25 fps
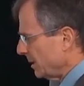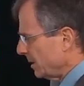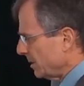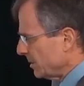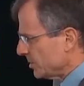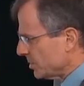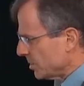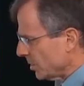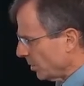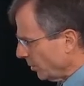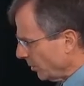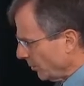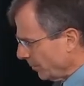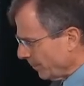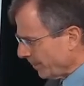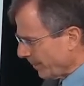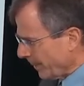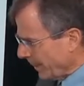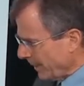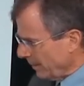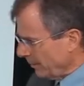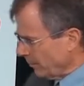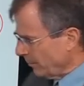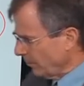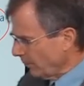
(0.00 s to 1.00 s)
So
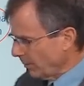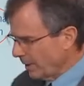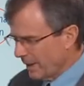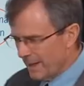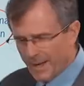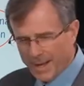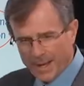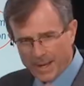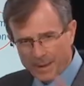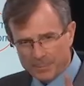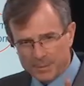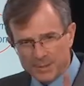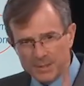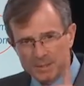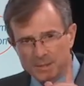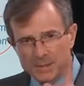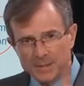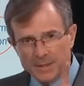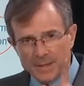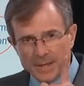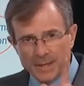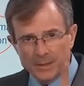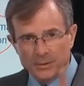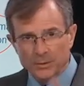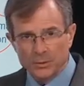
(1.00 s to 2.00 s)
what happens to
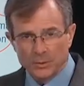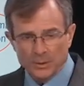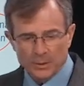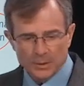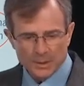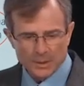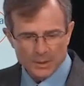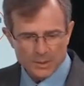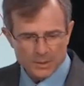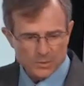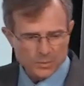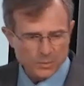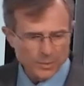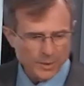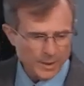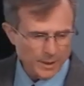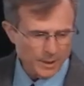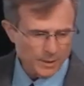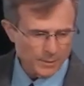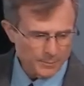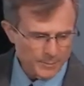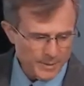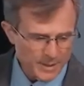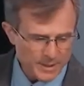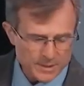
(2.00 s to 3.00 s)
that nucleus when it
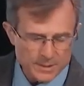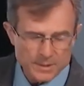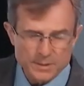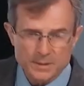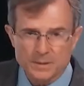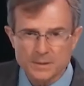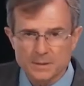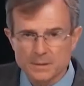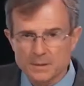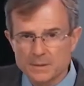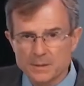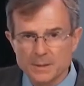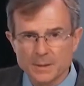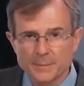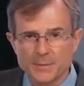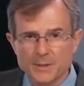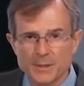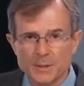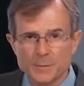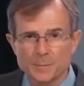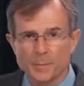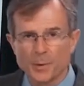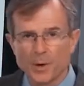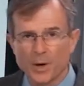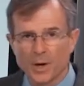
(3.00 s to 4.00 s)
emits some of
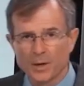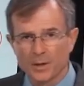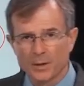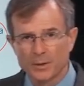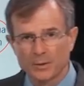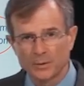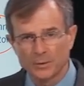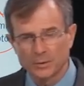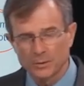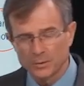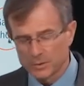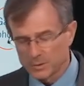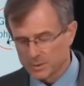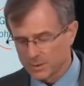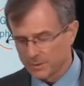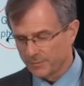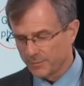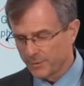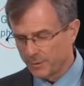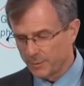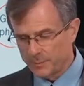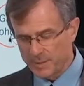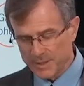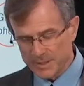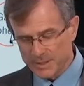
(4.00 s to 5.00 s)
these particles, if
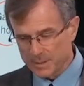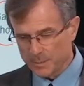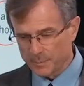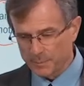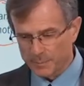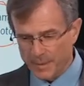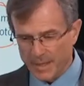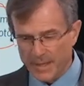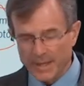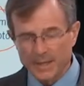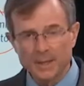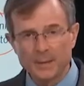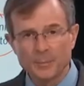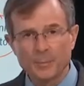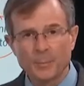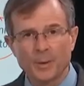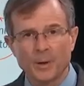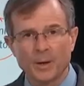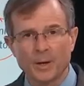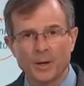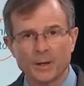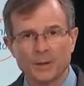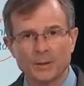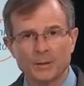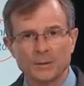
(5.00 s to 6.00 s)
it emits a beta
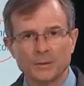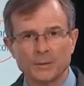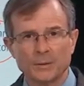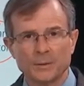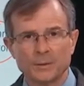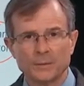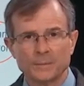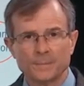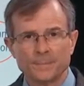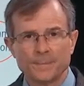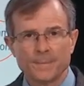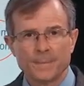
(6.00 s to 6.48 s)
particle,